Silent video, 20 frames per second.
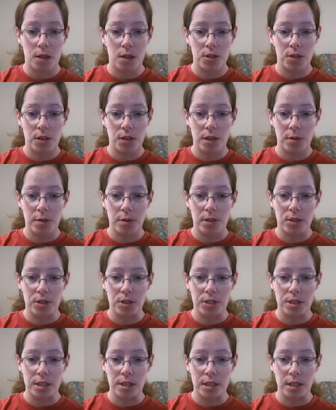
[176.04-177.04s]
So that'll be
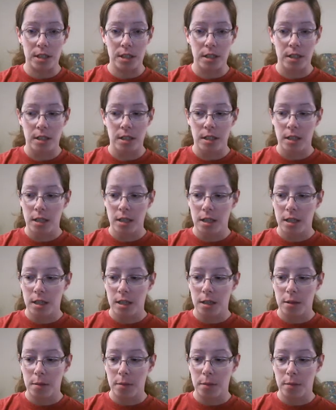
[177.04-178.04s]
interesting.
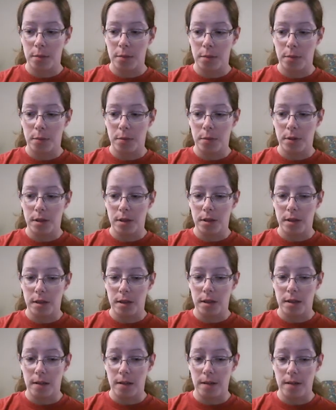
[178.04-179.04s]
But,
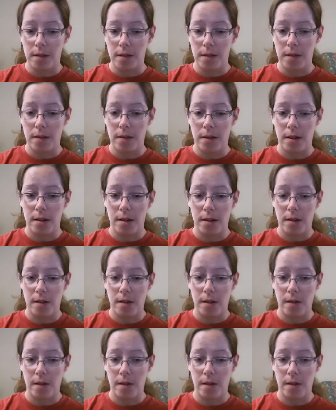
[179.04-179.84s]
yeah.